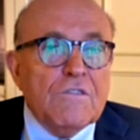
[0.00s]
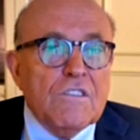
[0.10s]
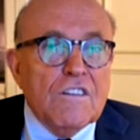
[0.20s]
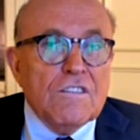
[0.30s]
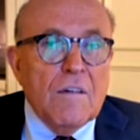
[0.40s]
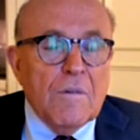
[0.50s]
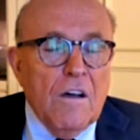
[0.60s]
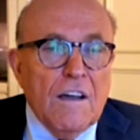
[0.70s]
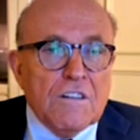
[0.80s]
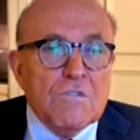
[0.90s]
this
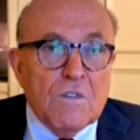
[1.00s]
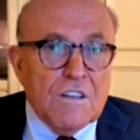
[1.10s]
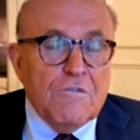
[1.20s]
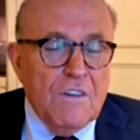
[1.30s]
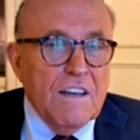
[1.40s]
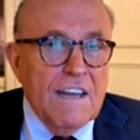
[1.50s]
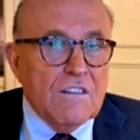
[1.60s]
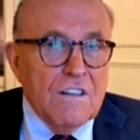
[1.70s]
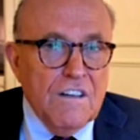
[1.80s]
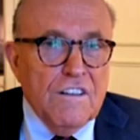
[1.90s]
election, we're going to find out
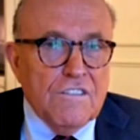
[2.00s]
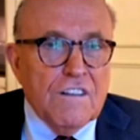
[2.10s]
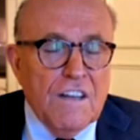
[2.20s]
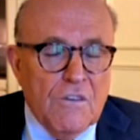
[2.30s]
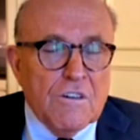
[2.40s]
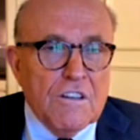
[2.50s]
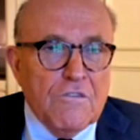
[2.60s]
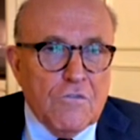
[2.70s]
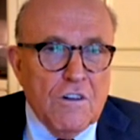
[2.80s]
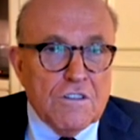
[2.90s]
that it is inherently
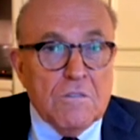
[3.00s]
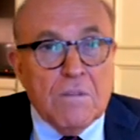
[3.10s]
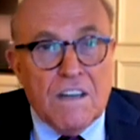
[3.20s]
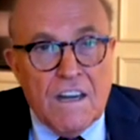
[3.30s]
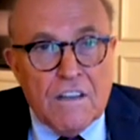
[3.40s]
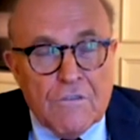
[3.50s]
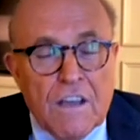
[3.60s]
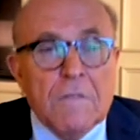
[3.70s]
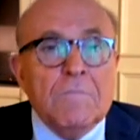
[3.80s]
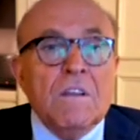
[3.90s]
fraudulent. But in any event,
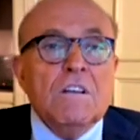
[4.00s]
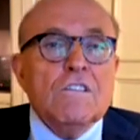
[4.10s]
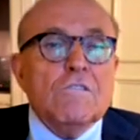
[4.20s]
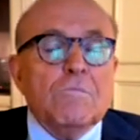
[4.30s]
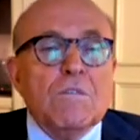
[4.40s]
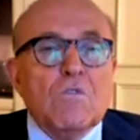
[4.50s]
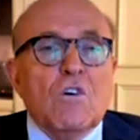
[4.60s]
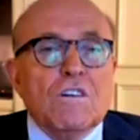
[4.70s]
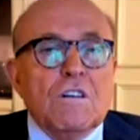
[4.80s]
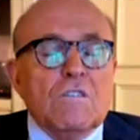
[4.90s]
Supreme
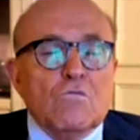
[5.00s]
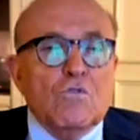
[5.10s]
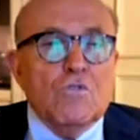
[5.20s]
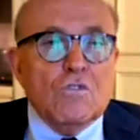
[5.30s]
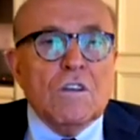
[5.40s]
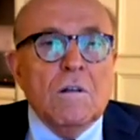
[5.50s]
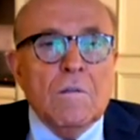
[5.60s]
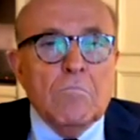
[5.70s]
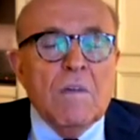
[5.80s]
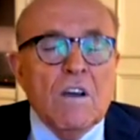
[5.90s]
Court ruled
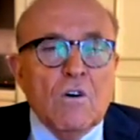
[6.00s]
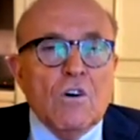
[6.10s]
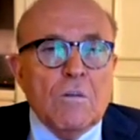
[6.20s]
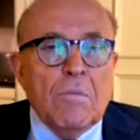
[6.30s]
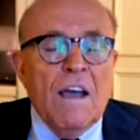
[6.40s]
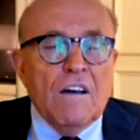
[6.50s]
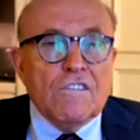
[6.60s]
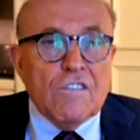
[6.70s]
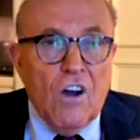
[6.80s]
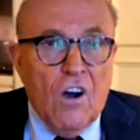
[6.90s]
mail order
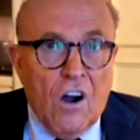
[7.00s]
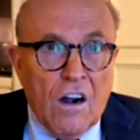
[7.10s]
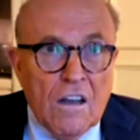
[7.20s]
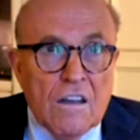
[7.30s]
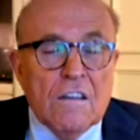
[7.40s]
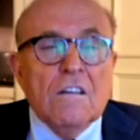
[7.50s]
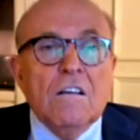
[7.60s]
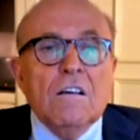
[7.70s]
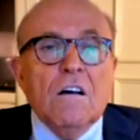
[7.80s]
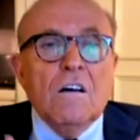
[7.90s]
ballots are
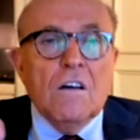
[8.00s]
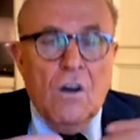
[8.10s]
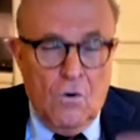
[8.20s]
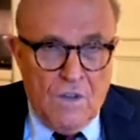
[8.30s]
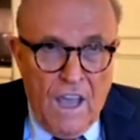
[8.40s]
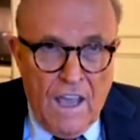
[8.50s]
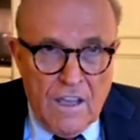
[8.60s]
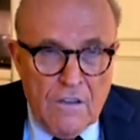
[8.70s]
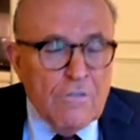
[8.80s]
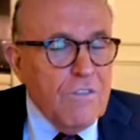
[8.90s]

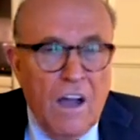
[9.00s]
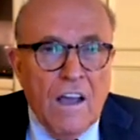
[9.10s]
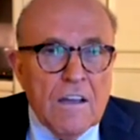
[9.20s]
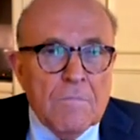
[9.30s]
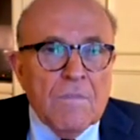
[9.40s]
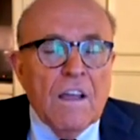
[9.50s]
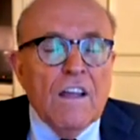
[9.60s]
okay, fine, as